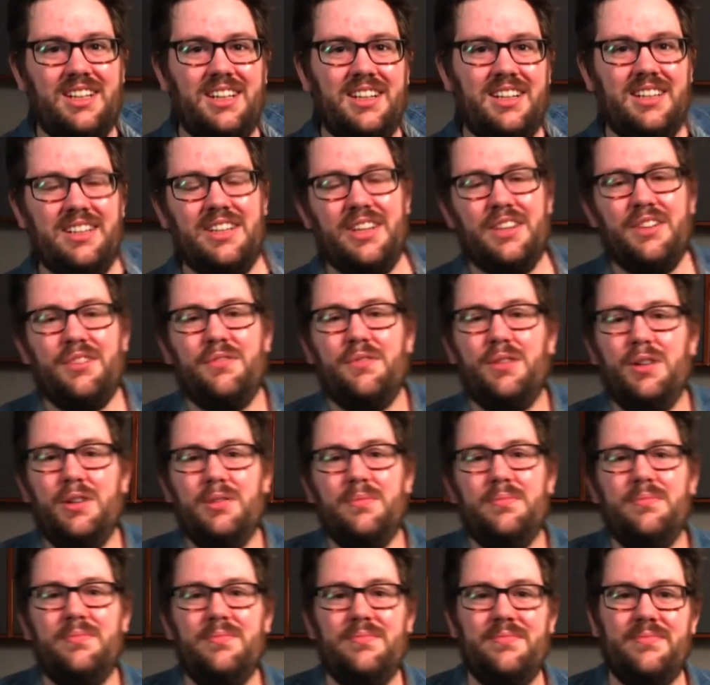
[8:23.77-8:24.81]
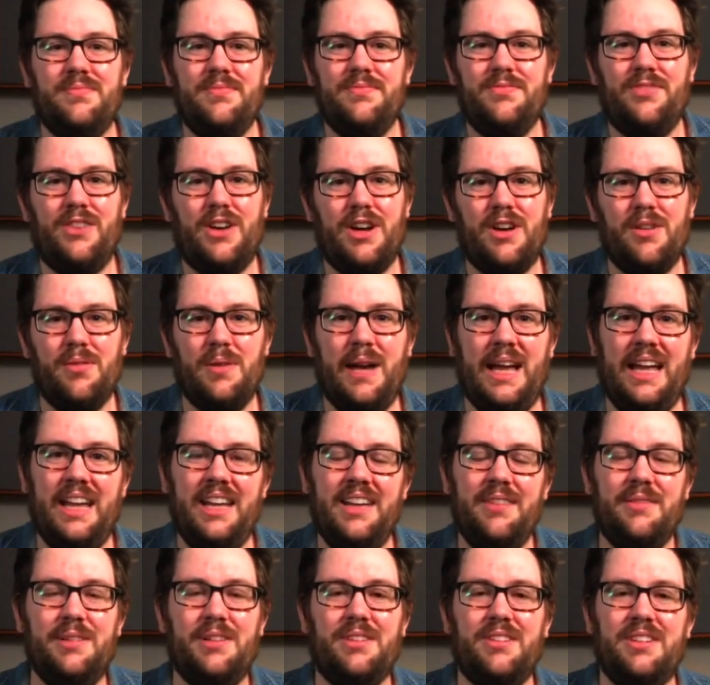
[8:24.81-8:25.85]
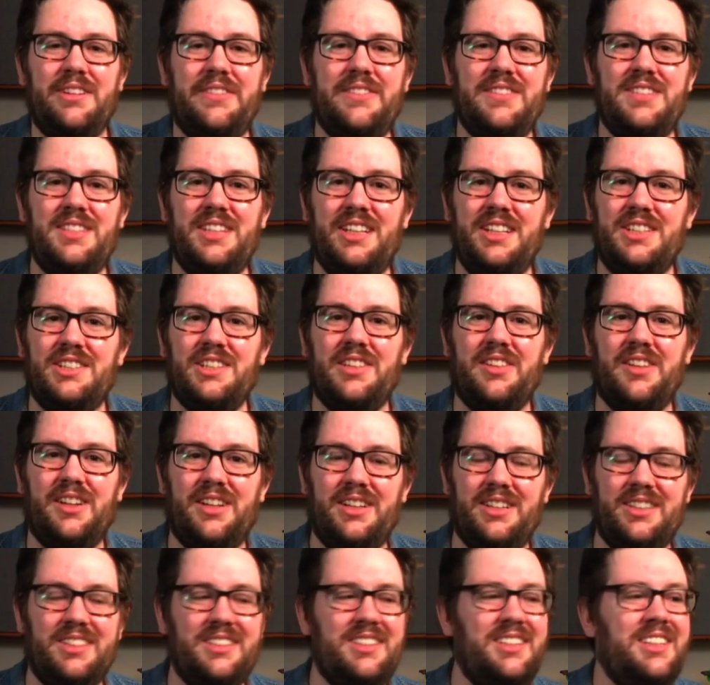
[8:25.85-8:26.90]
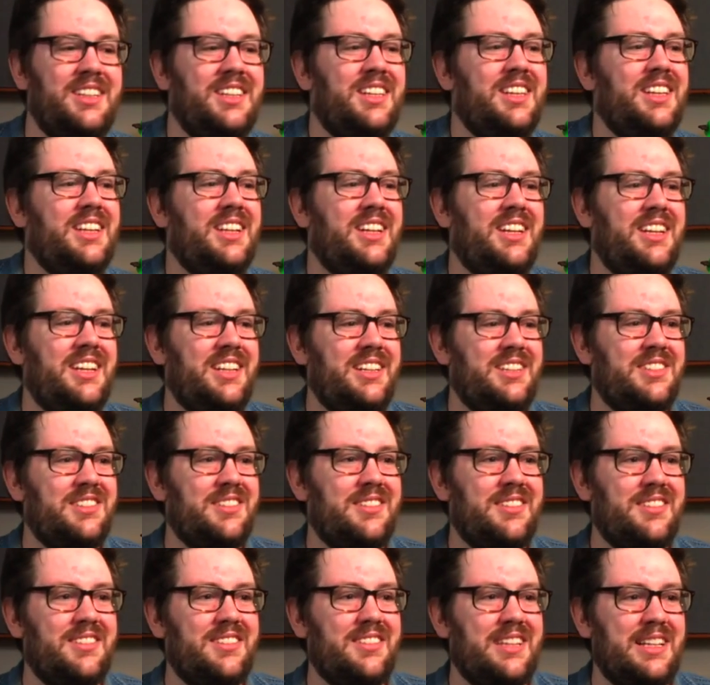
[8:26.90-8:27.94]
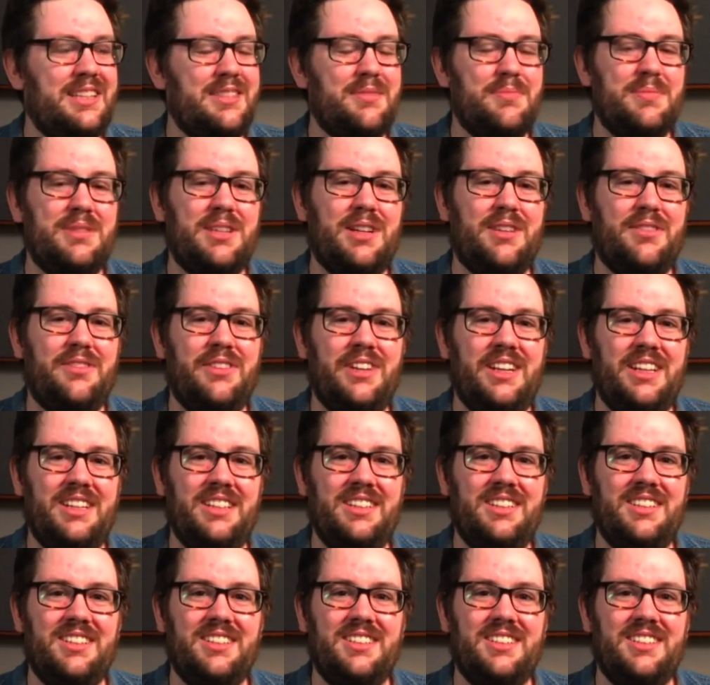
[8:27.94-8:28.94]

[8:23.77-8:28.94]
another room far away and we don't even see each other, and just lets himself in